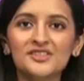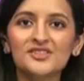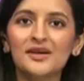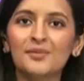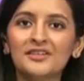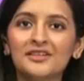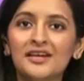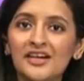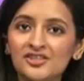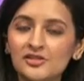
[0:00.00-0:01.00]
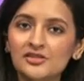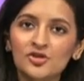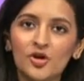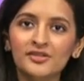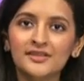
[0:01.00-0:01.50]
to some other
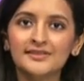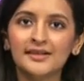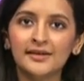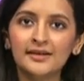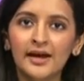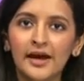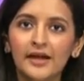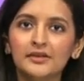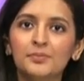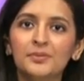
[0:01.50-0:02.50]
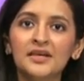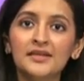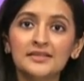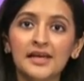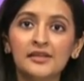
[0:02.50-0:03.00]
national stories then, and the
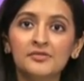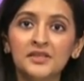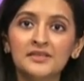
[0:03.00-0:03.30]
P S L V